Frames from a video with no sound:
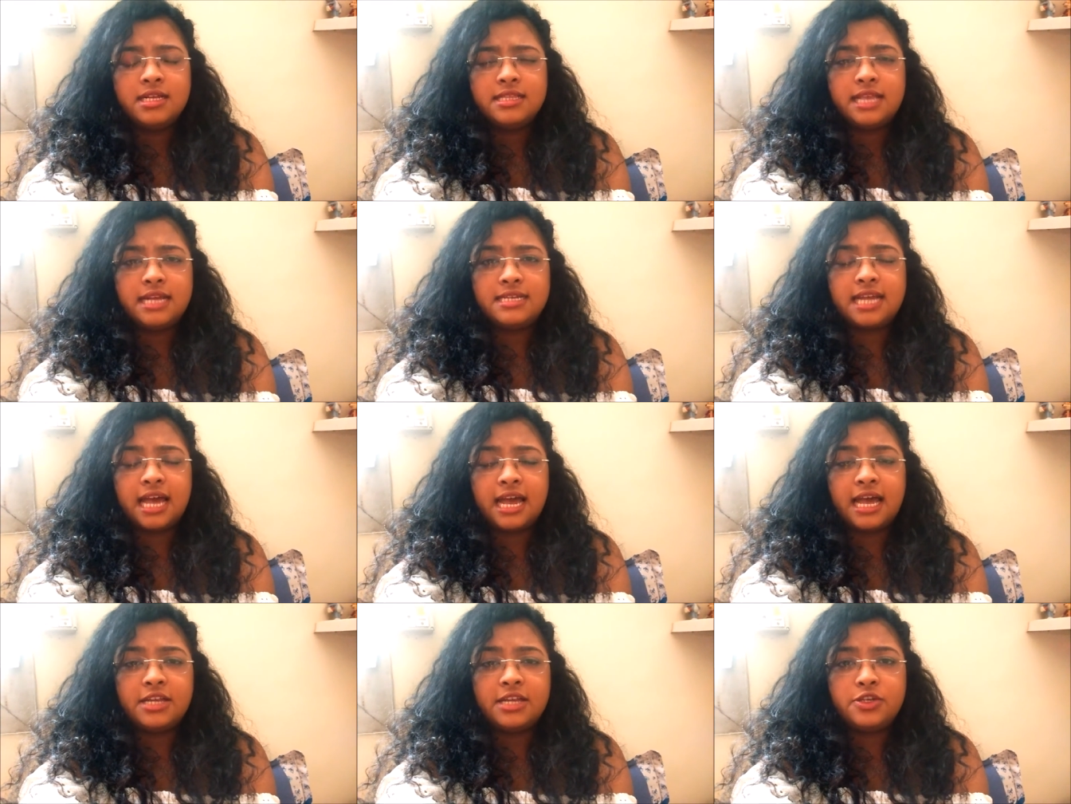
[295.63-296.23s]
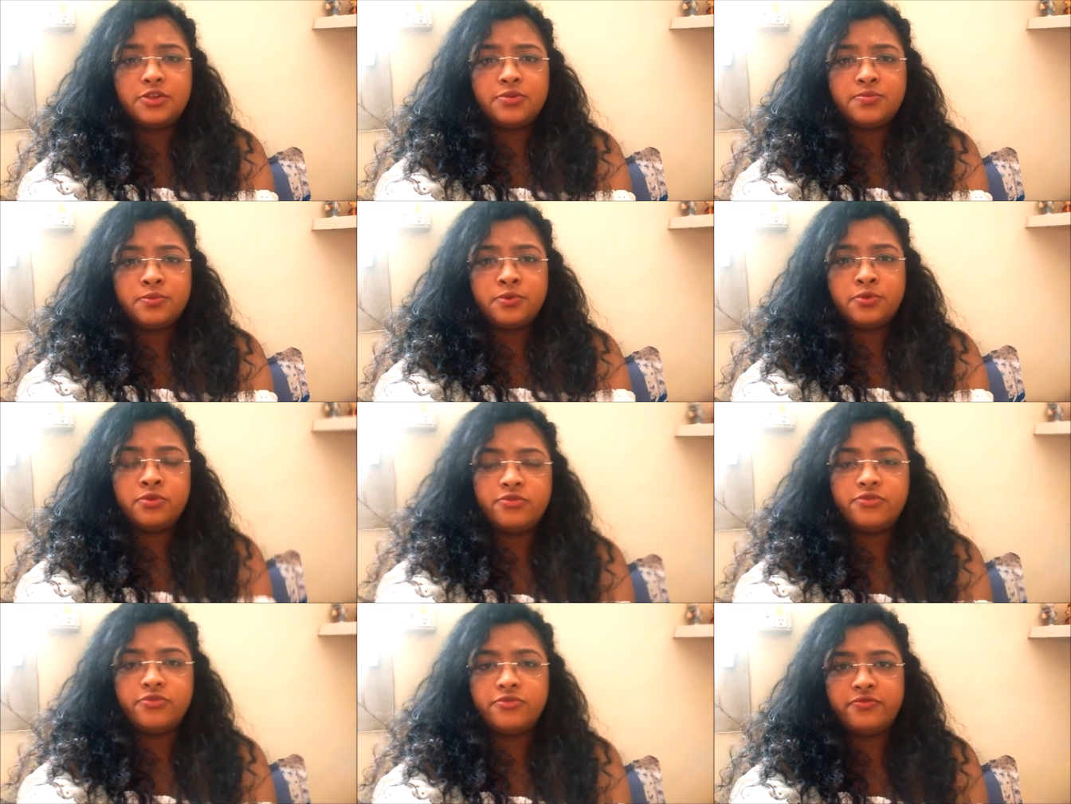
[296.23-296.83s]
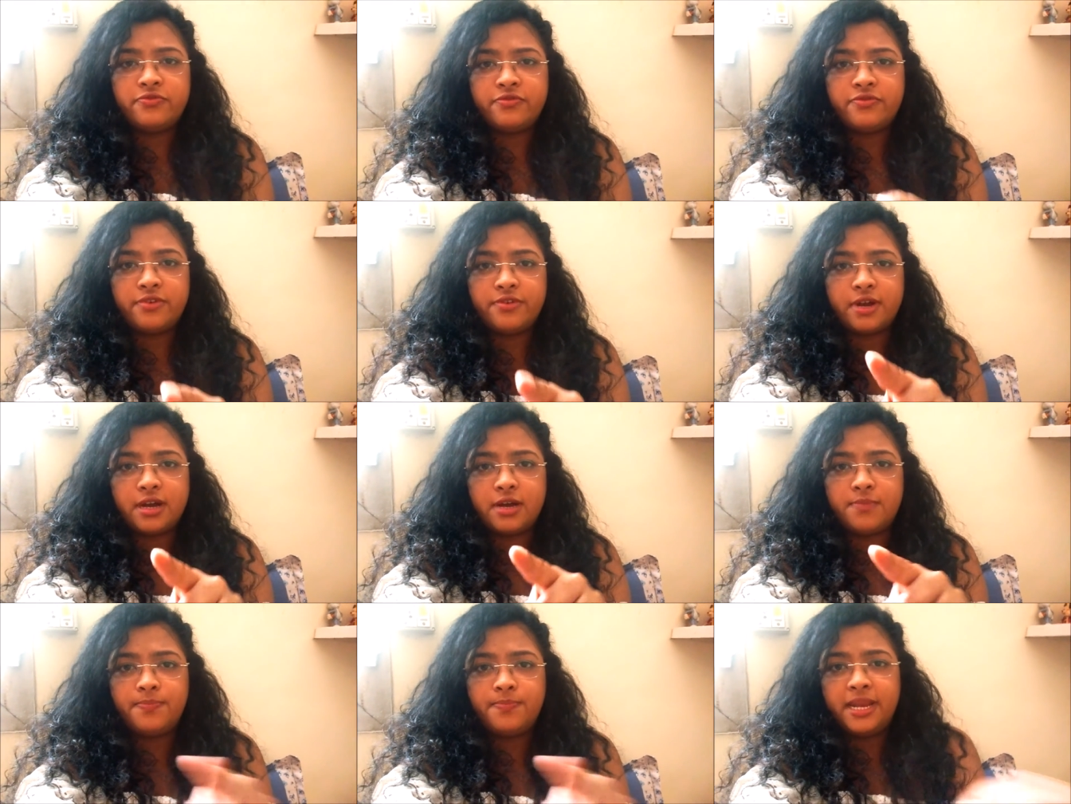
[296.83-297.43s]
that I had to move
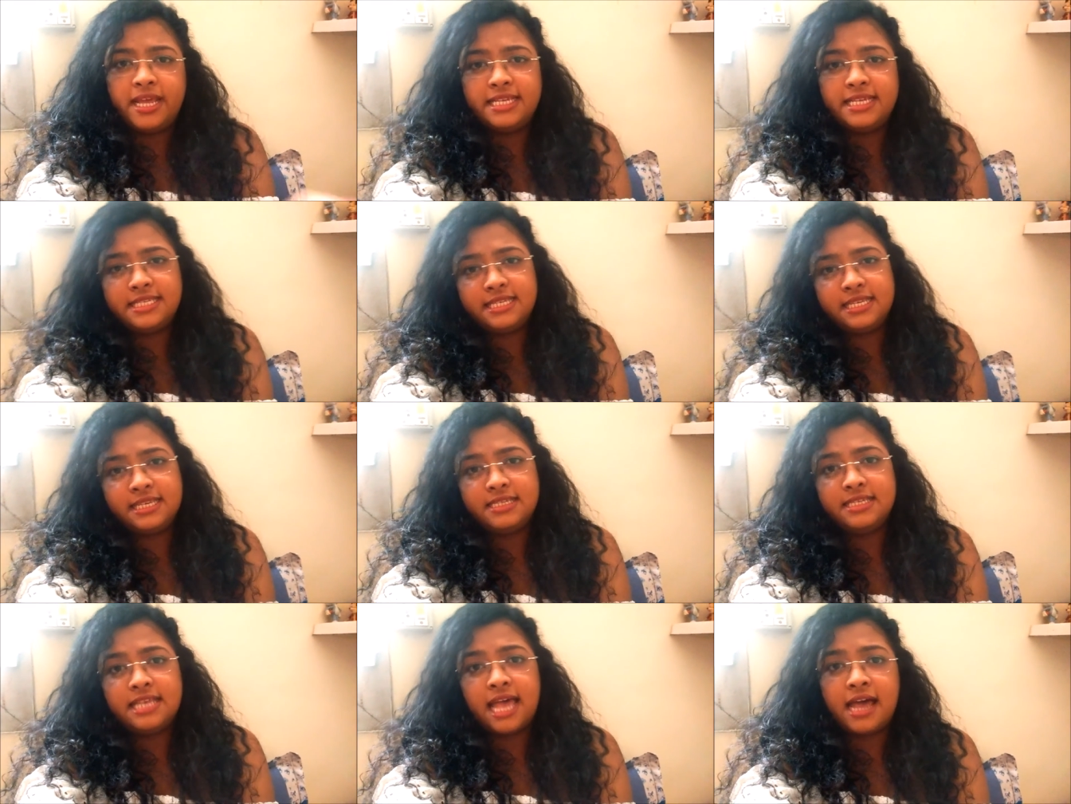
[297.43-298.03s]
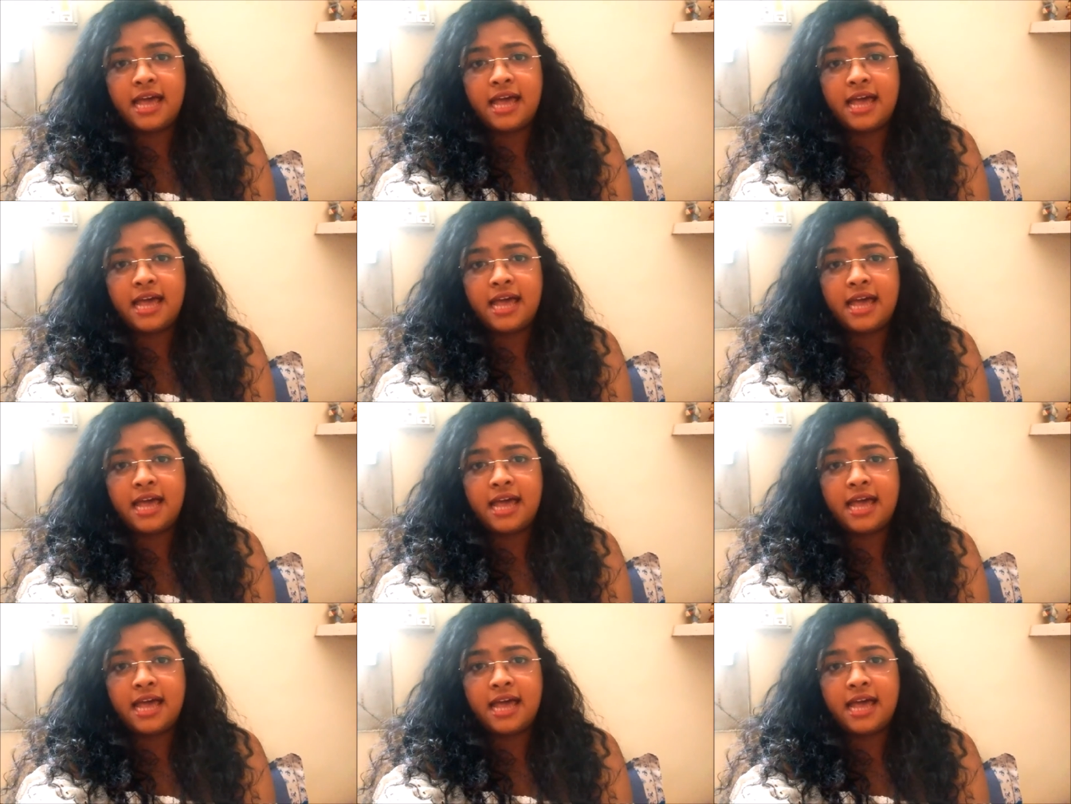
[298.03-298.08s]
places